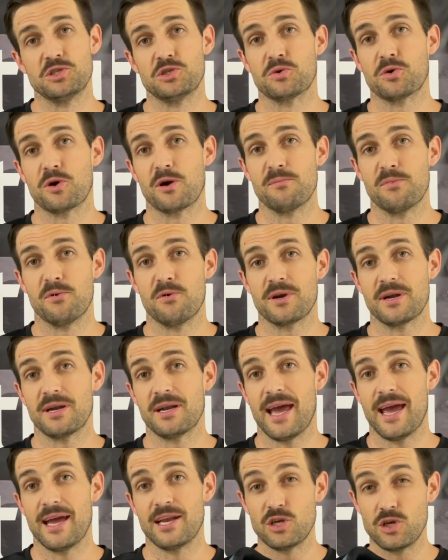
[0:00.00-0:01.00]
drawing board
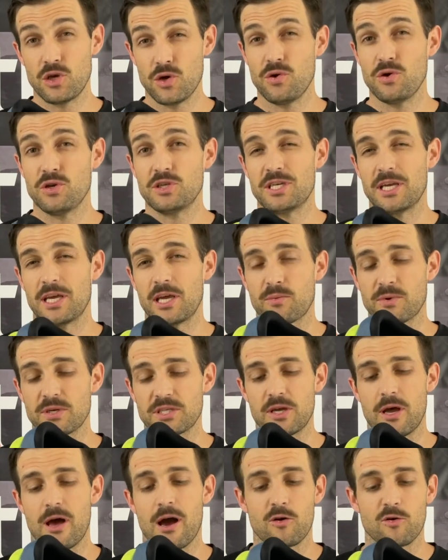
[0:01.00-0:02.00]
and using
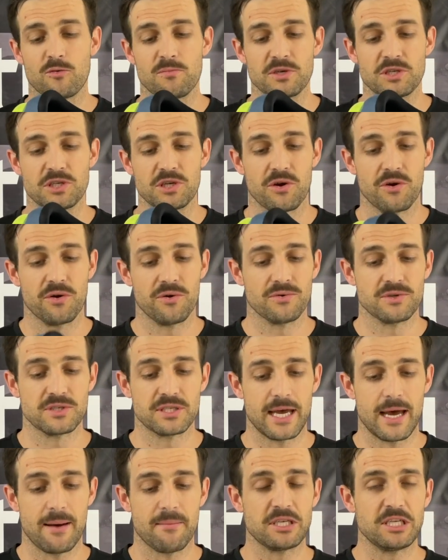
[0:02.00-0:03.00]
recycled
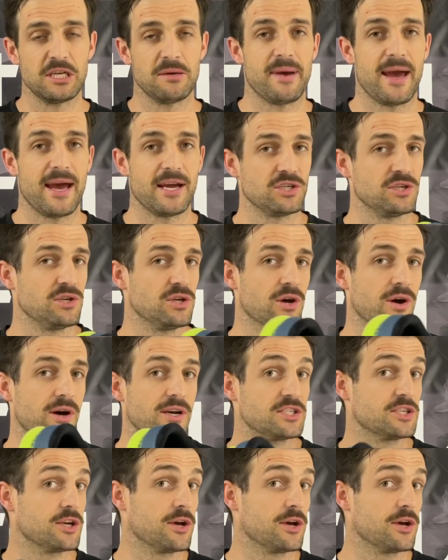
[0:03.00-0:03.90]
materials, I tip my hat to you guys.